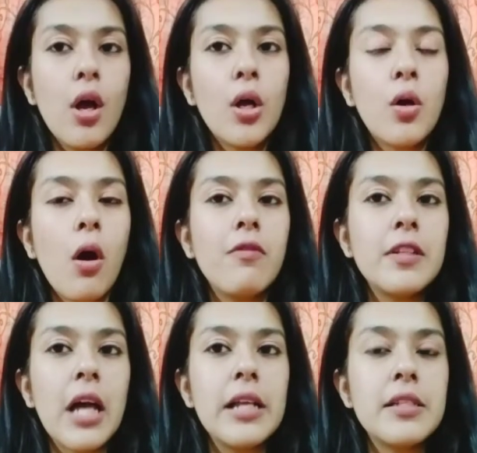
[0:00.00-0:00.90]

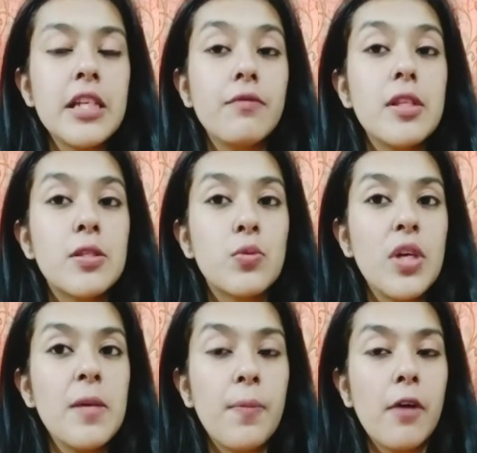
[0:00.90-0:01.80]
COVID-19 will
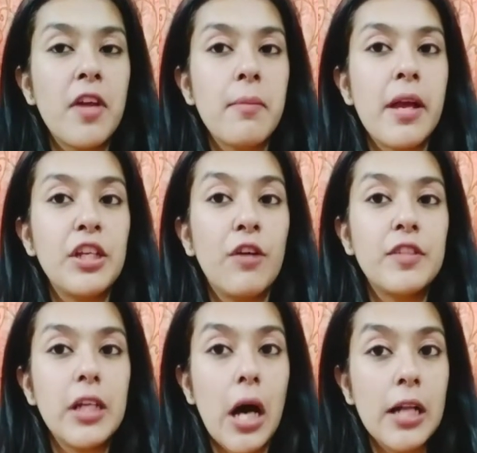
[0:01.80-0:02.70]
sweep away many
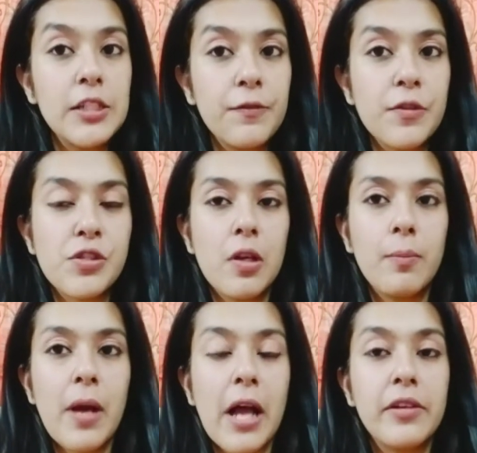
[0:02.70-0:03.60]
of the artificial
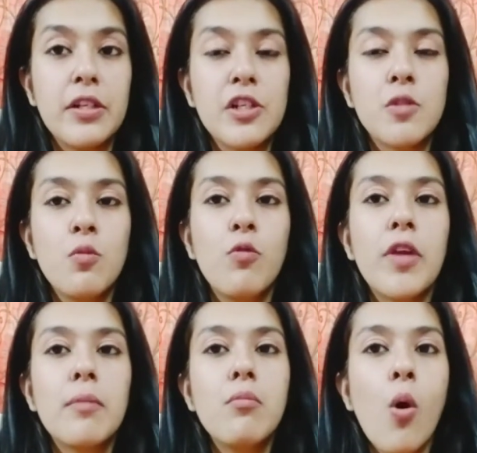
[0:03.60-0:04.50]
barriers,
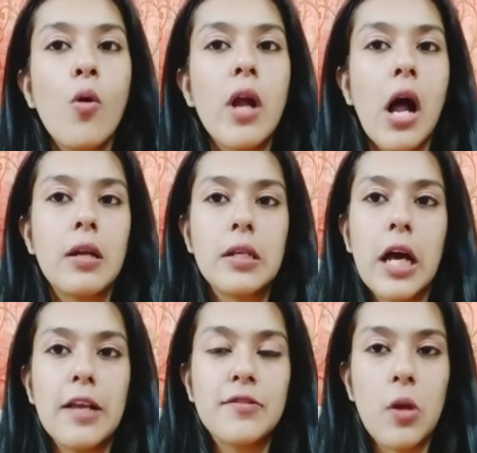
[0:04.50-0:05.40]
moving more our
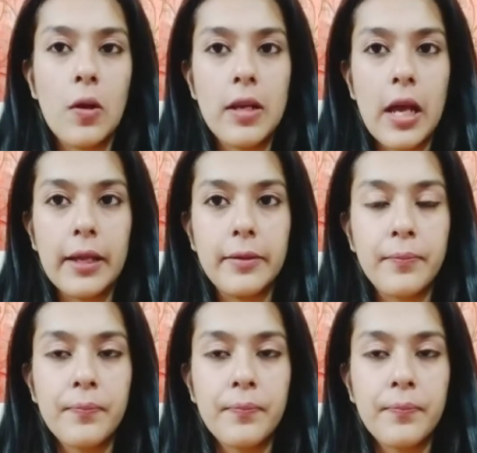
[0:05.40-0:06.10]
lives online.